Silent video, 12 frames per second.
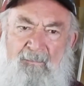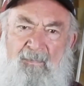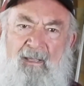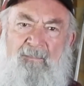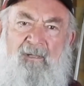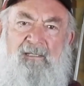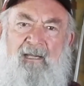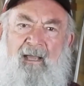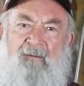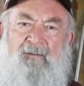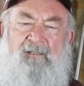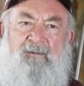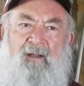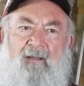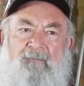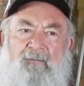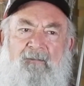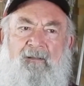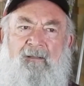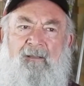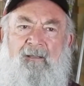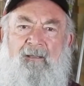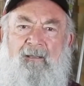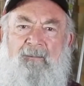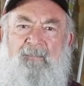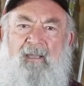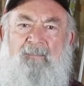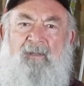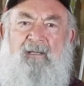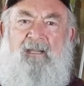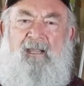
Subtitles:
Maybe a Savage rifle, maybe a